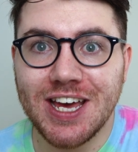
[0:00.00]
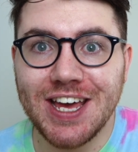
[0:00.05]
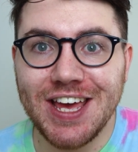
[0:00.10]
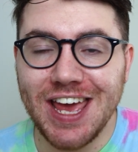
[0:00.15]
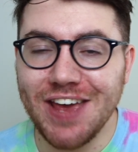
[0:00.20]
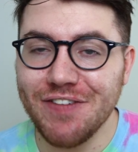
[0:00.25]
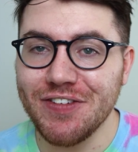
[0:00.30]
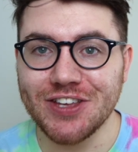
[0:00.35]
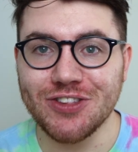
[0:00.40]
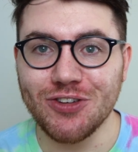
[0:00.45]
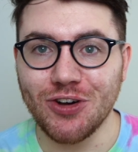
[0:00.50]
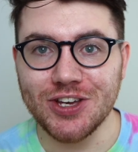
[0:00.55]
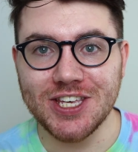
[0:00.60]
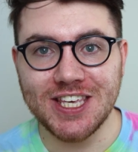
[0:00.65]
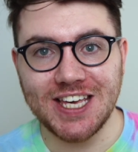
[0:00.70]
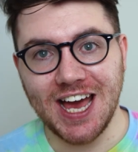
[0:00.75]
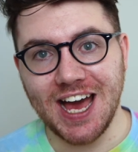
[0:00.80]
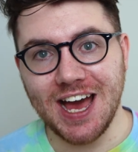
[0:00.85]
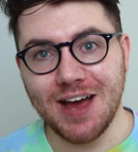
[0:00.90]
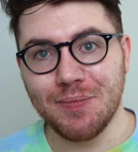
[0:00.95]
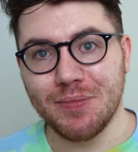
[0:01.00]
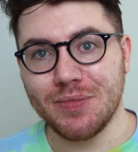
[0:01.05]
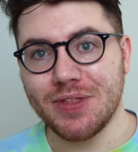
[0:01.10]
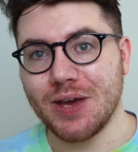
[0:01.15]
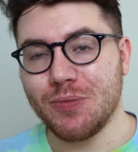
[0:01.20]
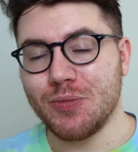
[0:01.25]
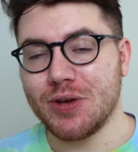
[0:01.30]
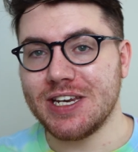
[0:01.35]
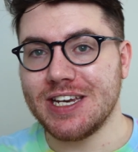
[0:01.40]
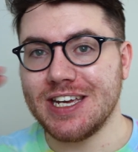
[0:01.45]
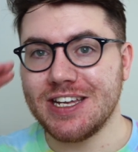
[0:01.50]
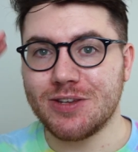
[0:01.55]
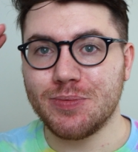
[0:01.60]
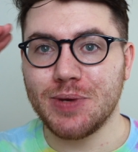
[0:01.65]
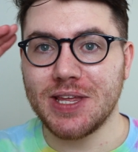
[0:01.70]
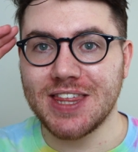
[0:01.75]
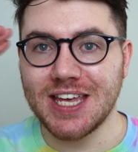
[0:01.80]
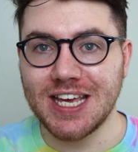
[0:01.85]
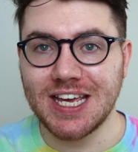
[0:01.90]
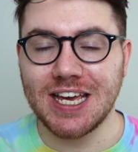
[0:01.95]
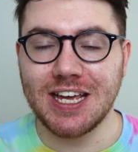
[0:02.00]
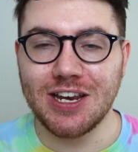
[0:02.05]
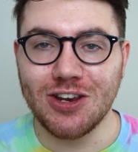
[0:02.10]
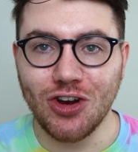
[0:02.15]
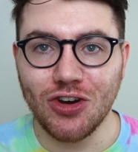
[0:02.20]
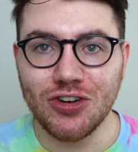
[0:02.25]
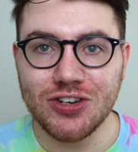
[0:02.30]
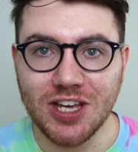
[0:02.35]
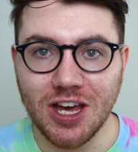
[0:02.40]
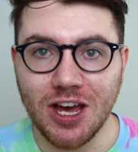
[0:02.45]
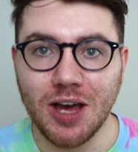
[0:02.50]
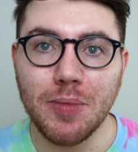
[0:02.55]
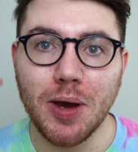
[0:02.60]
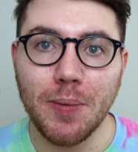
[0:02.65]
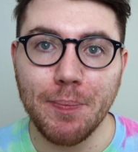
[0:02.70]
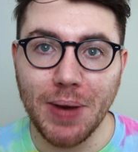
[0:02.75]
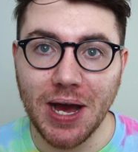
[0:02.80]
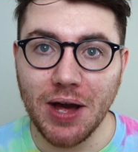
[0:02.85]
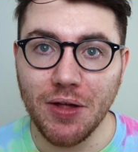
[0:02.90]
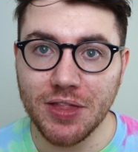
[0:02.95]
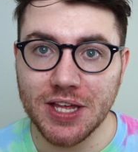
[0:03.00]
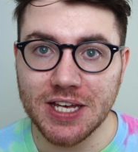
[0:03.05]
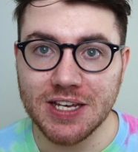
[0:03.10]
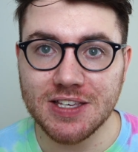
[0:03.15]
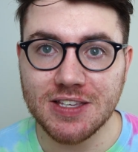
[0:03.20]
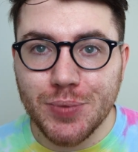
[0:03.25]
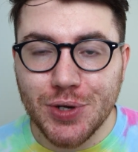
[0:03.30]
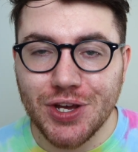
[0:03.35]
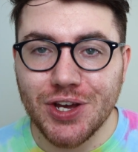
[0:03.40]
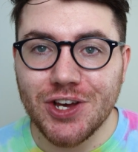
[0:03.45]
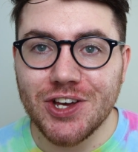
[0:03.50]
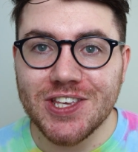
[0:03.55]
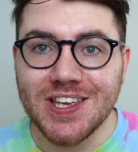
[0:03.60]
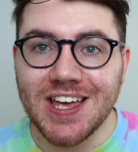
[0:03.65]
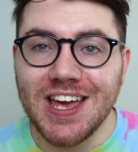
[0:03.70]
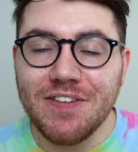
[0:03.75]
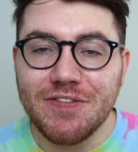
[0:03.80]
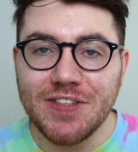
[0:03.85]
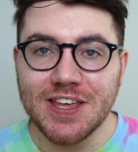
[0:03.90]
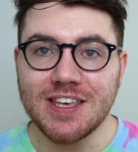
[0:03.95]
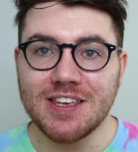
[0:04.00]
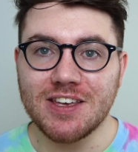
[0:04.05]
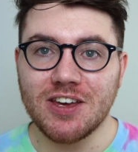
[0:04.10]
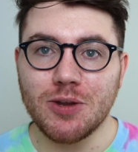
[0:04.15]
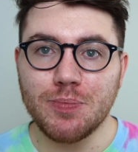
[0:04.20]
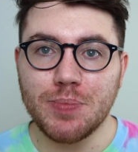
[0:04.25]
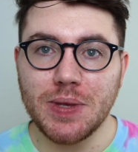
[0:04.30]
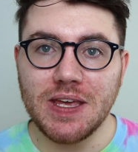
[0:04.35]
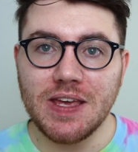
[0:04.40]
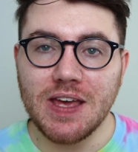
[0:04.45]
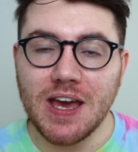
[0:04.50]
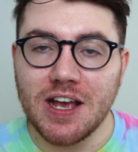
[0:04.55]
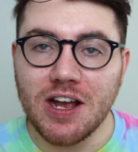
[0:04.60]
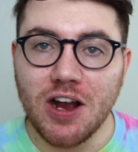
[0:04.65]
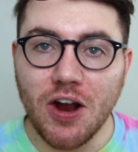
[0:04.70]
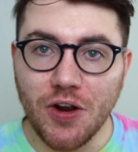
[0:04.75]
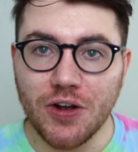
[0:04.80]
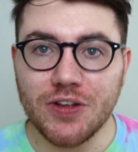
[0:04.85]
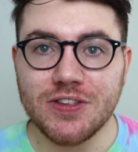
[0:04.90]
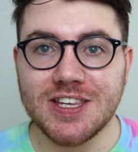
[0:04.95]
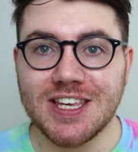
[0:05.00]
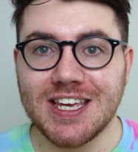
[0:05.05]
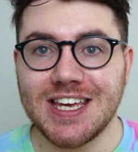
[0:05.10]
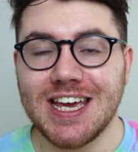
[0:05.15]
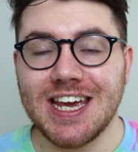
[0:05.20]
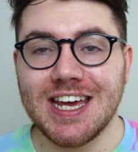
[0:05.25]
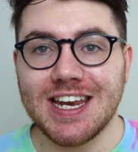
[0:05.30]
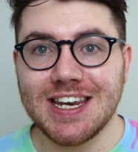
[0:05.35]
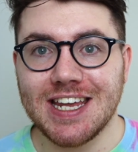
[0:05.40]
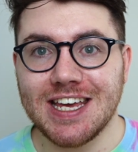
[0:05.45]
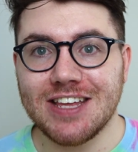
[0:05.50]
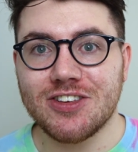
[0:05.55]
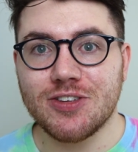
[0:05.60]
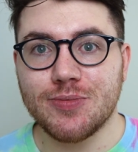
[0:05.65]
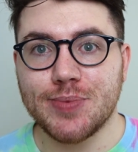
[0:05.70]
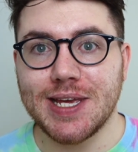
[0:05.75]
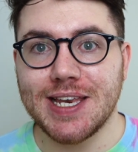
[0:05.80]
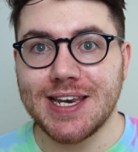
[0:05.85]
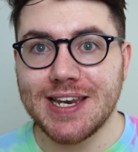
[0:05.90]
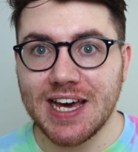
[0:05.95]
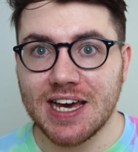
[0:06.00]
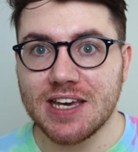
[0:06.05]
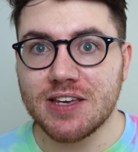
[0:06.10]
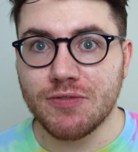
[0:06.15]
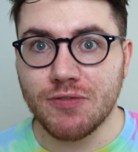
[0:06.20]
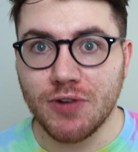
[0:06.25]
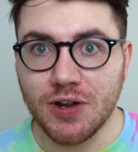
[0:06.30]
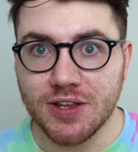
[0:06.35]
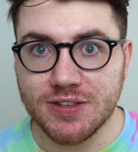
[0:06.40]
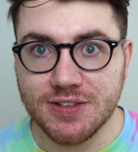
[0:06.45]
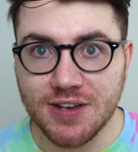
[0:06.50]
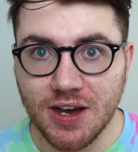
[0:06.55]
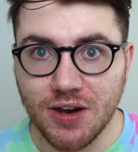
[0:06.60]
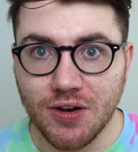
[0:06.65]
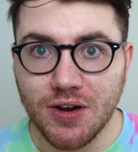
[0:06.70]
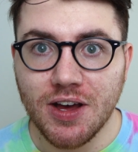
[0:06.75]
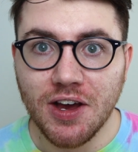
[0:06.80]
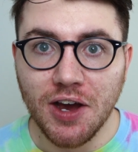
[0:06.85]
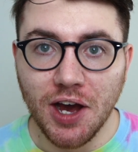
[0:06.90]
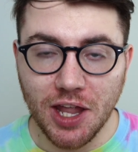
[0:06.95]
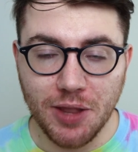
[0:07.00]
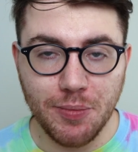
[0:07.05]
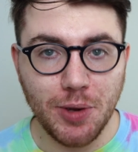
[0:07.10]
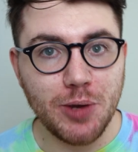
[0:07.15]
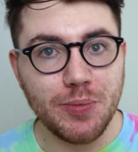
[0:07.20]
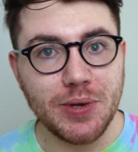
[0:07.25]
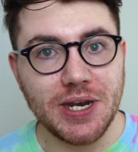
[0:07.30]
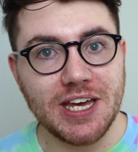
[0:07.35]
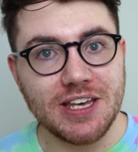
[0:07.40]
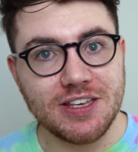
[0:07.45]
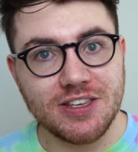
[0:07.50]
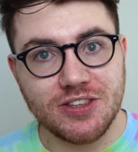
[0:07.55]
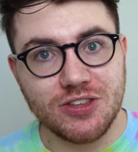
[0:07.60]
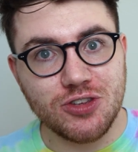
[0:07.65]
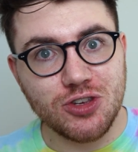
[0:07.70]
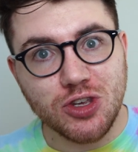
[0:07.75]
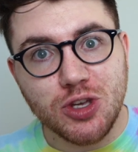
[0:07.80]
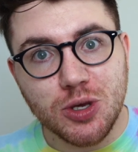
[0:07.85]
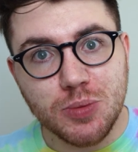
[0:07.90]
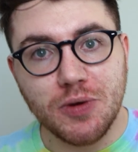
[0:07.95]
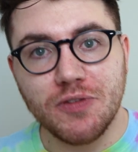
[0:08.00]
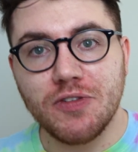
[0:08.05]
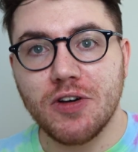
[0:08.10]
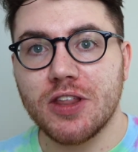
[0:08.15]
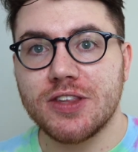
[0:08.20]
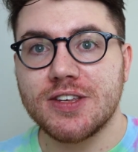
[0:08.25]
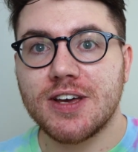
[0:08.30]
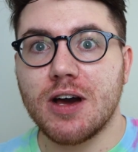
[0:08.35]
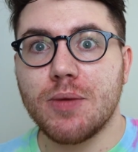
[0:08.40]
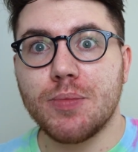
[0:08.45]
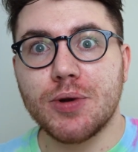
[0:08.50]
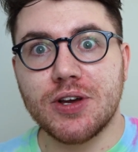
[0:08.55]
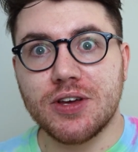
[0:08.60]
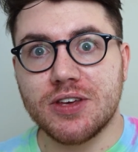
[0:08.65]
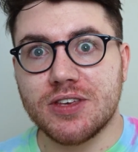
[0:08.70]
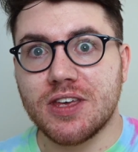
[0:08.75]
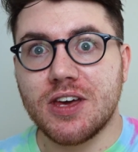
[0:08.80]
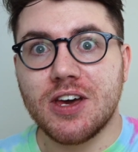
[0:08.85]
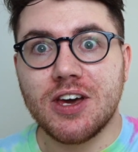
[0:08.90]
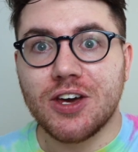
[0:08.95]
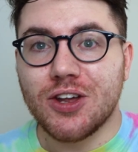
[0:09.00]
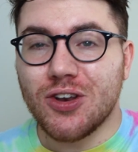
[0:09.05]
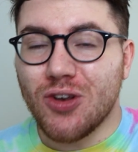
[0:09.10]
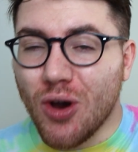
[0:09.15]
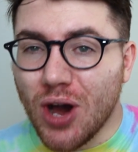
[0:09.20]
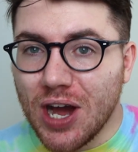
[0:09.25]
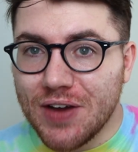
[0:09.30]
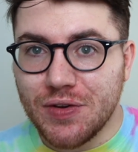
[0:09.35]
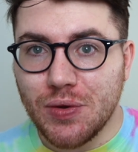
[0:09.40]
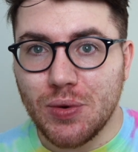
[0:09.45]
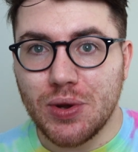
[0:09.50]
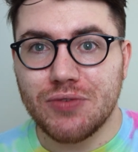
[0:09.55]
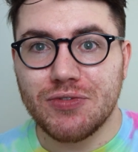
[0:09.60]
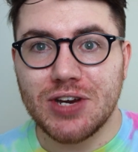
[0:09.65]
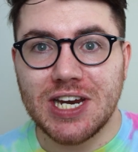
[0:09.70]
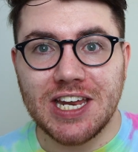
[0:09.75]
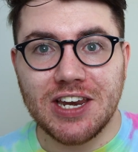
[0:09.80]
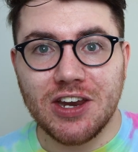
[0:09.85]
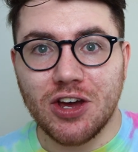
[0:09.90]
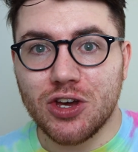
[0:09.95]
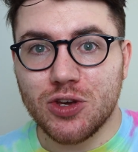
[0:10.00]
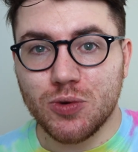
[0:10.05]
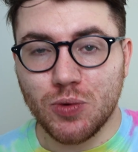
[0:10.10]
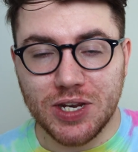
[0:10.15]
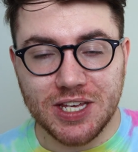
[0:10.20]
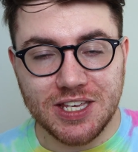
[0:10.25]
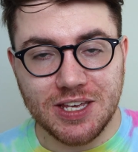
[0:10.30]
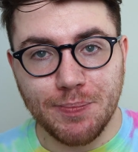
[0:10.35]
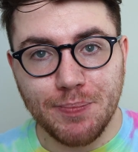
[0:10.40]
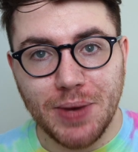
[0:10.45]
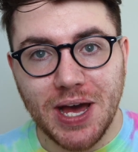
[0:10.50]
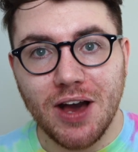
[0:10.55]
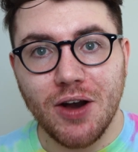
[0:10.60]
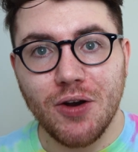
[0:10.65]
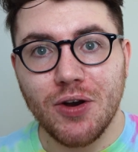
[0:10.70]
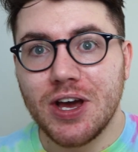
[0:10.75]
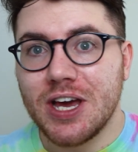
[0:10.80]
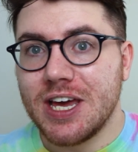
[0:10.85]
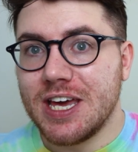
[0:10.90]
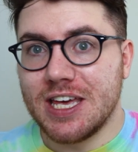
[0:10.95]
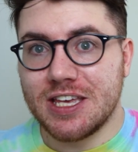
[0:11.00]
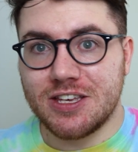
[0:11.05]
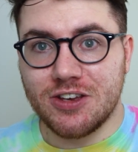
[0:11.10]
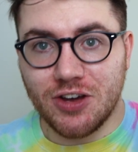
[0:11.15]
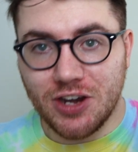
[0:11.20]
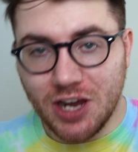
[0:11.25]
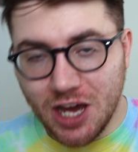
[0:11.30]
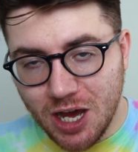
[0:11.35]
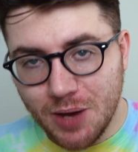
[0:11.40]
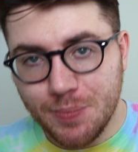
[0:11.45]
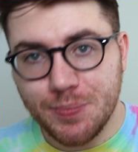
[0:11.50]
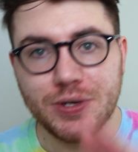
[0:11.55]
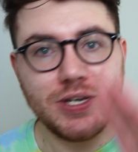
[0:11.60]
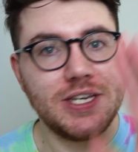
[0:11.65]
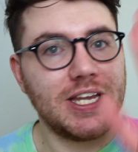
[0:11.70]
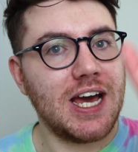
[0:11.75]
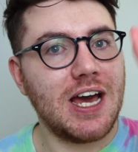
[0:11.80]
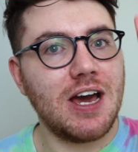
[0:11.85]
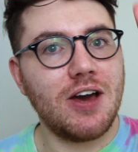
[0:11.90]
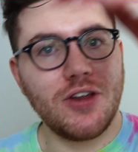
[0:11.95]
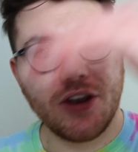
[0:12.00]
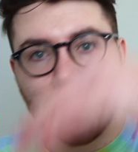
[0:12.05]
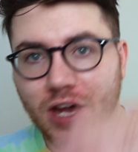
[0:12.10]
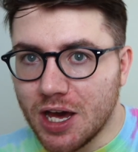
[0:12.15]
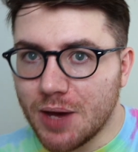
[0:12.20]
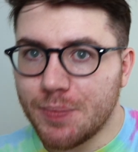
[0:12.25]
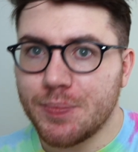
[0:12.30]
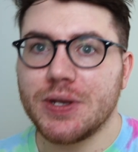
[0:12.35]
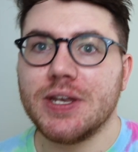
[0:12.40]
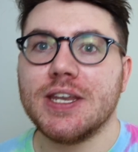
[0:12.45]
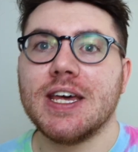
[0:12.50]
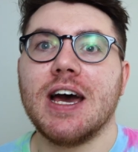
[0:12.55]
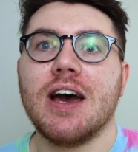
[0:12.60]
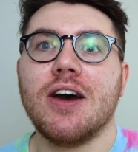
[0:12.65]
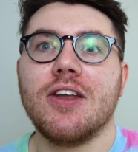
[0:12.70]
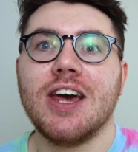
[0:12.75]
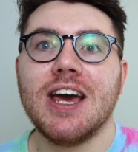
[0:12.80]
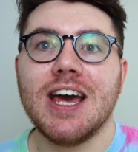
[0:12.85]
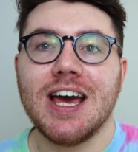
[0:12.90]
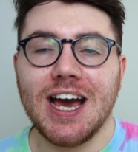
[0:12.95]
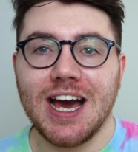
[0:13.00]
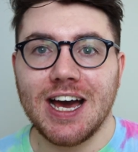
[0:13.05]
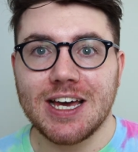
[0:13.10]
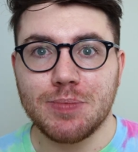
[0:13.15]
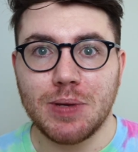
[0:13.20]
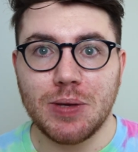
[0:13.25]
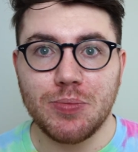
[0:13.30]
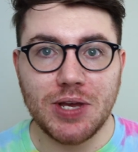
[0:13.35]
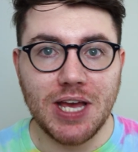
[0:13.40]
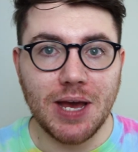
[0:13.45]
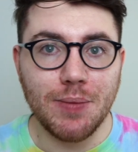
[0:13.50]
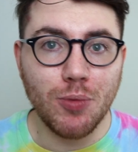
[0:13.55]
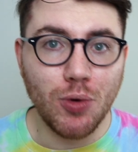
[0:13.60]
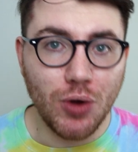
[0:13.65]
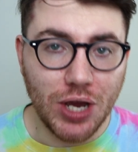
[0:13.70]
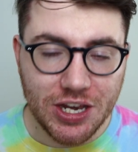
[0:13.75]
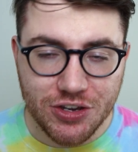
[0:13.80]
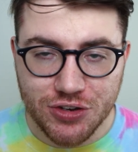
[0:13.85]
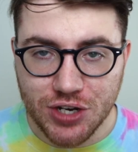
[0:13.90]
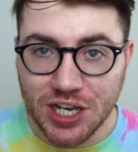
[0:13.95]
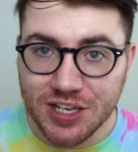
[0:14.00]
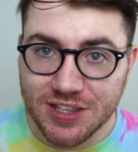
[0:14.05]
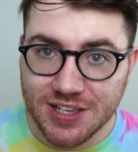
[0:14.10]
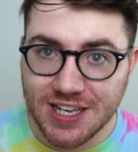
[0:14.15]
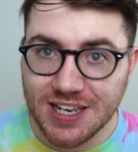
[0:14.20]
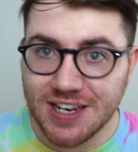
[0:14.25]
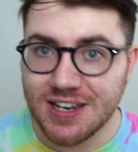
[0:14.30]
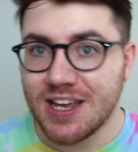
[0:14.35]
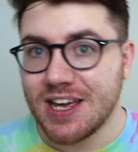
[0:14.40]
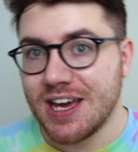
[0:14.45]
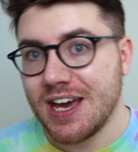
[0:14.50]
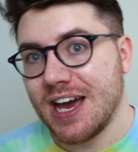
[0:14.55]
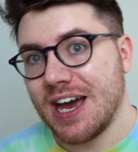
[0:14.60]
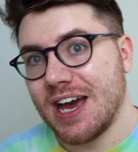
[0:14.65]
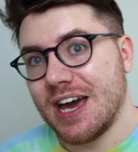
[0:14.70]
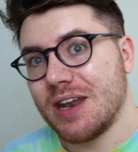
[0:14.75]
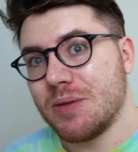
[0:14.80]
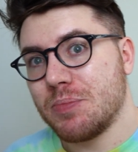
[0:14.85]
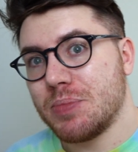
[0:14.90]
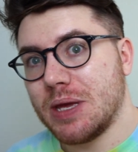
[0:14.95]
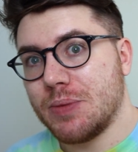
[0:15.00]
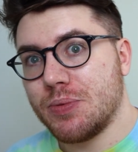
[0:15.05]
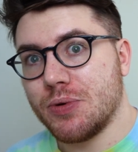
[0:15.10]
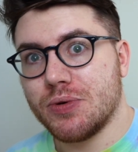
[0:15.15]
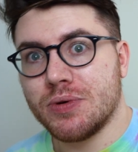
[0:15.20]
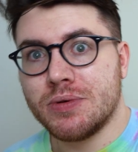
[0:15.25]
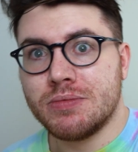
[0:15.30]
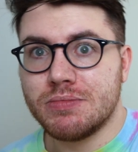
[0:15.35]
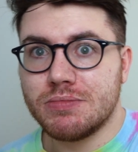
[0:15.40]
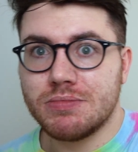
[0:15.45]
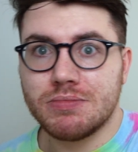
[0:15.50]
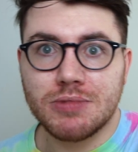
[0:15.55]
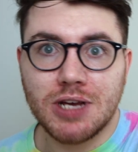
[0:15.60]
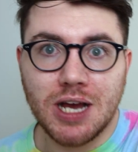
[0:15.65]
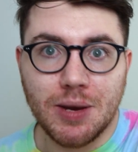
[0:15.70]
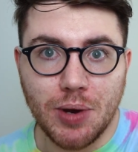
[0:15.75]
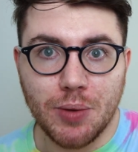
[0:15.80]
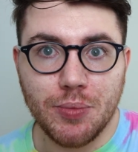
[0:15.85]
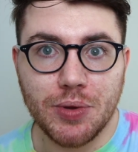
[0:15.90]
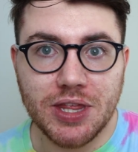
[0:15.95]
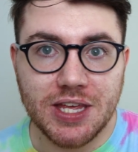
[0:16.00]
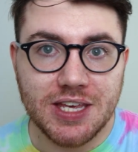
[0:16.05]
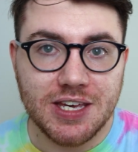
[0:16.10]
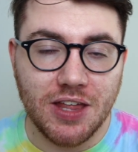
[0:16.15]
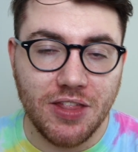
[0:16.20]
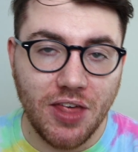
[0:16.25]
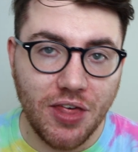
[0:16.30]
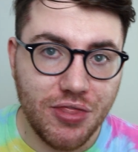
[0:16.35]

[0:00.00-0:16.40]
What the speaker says: If it's not a scam, then we need to be thinking long term about this, because if this is going to be a currency, it needs to be less volatile. At the moment it's super volatile because not everyone really knows what it's about. It's going up and down and up and down as people get more interested and people come up with these other